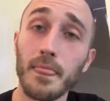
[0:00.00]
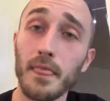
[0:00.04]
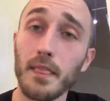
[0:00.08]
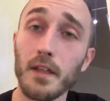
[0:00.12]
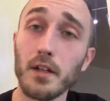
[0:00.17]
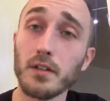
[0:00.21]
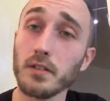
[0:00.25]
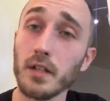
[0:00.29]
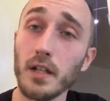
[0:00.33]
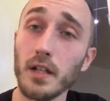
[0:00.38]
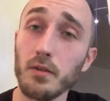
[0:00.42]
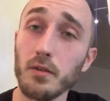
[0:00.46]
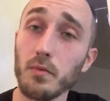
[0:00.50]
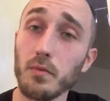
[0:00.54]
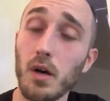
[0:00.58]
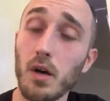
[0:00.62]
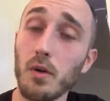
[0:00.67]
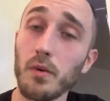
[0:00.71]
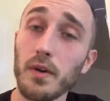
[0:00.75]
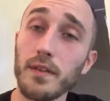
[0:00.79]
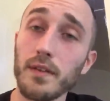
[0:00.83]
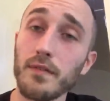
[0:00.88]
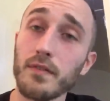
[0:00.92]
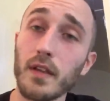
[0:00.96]
there's nothing
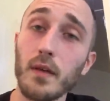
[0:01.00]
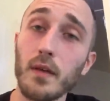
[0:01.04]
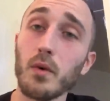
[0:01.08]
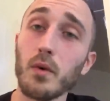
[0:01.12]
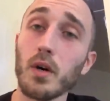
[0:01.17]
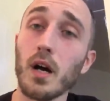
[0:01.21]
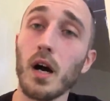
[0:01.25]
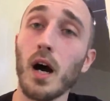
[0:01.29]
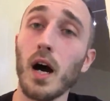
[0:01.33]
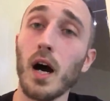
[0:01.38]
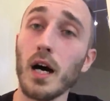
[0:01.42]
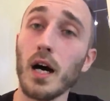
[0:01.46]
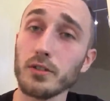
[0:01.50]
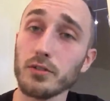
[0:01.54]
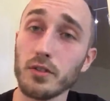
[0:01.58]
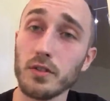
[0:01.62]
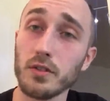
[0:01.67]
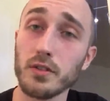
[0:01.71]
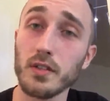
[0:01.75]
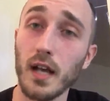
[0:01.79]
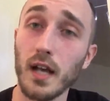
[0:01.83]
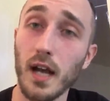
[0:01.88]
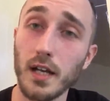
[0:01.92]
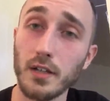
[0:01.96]
wrong with if they want to
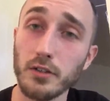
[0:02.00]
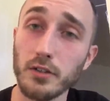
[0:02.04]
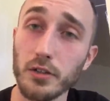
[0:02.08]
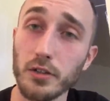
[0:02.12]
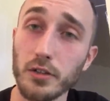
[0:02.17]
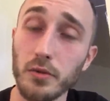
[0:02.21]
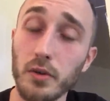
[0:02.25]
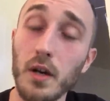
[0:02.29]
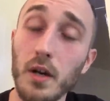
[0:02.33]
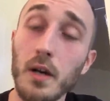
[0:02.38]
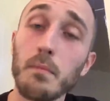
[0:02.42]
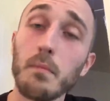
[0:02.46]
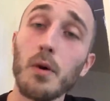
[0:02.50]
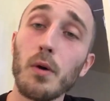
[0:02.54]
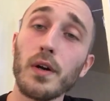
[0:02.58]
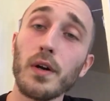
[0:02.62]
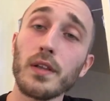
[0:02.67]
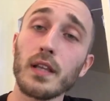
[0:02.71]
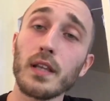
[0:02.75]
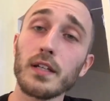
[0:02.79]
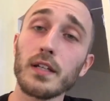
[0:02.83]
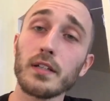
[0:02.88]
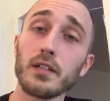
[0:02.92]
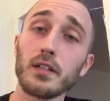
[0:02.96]
ostracize you, but
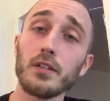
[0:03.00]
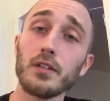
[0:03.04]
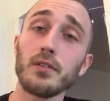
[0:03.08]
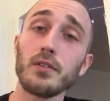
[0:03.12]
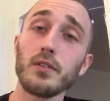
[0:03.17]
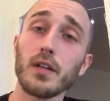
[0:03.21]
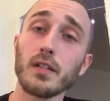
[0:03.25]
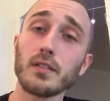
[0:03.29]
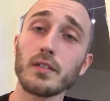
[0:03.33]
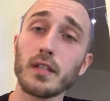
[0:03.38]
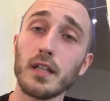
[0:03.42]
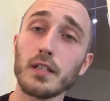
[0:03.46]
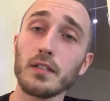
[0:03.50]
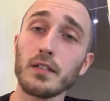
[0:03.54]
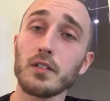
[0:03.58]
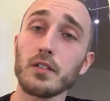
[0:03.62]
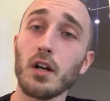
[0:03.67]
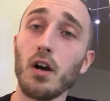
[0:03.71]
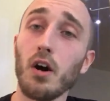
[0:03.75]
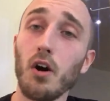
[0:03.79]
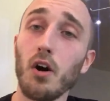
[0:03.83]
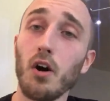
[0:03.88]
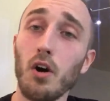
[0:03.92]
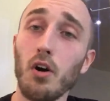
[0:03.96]
what they do is they
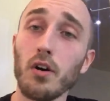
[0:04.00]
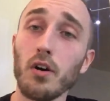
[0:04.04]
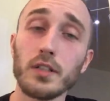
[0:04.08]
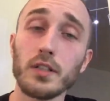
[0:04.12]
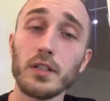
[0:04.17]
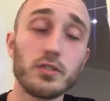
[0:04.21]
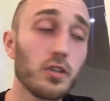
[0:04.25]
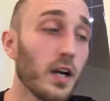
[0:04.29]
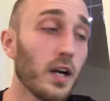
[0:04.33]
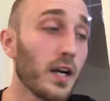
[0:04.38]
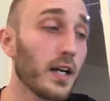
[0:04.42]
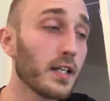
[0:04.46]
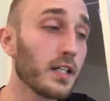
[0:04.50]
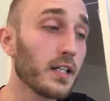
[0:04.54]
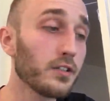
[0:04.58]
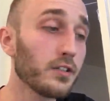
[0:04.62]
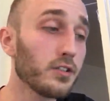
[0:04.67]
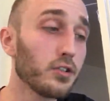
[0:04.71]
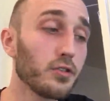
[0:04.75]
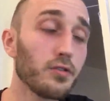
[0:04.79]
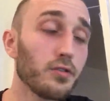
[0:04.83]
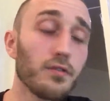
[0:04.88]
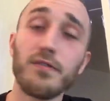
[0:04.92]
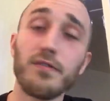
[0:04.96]
call and try to
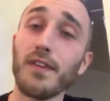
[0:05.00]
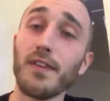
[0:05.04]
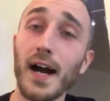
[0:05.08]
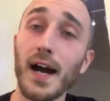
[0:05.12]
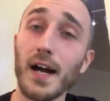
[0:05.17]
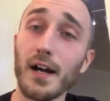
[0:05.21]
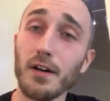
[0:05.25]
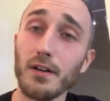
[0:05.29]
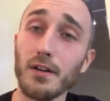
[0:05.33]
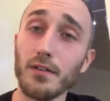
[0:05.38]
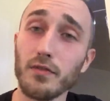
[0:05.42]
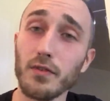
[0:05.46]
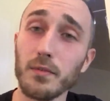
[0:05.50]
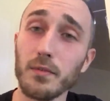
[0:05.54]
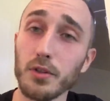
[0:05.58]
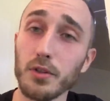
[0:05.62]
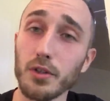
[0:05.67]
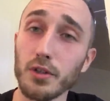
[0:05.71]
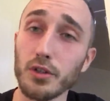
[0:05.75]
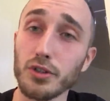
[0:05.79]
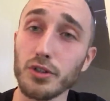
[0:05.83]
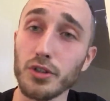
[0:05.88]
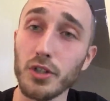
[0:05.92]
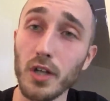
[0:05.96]
get you fired from
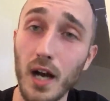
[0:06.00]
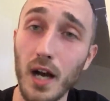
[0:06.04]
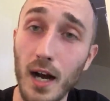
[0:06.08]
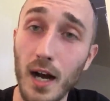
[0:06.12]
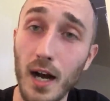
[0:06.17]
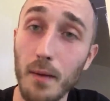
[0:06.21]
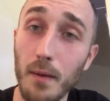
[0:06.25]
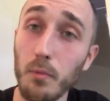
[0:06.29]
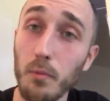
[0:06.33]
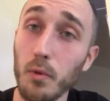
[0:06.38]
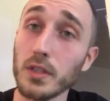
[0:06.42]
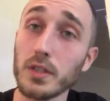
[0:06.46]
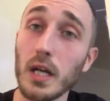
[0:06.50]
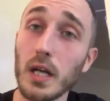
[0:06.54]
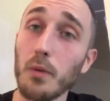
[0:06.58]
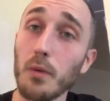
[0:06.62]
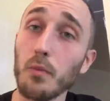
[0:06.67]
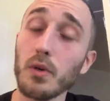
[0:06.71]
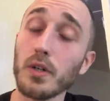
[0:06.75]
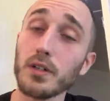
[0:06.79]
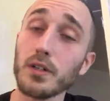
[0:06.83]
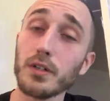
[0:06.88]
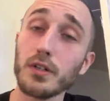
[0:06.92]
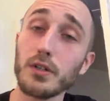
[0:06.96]
your job, which I
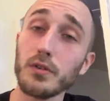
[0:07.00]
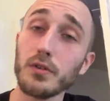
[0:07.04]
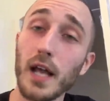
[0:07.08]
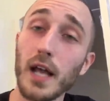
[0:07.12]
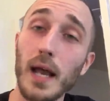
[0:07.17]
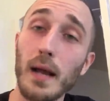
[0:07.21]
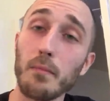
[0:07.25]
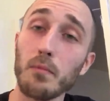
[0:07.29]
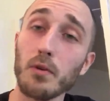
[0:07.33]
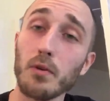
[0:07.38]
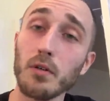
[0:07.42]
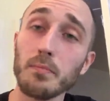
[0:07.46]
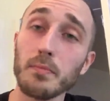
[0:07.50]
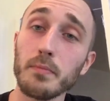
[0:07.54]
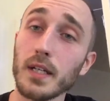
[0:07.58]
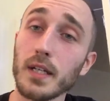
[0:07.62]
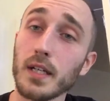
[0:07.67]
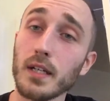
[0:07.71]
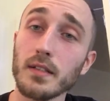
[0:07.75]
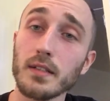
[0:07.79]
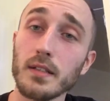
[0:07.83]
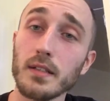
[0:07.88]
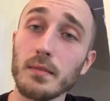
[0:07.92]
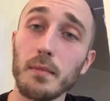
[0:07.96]
wouldn't do to Emerald
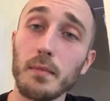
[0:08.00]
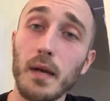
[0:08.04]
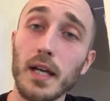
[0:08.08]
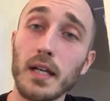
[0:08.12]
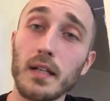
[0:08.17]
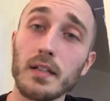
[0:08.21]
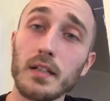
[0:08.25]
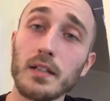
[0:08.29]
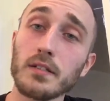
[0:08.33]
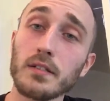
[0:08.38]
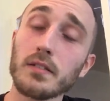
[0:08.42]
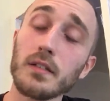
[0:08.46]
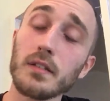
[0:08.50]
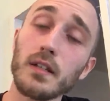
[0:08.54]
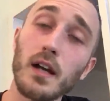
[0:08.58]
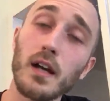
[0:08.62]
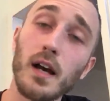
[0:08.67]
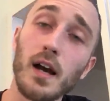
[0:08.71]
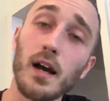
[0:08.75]
because he's making these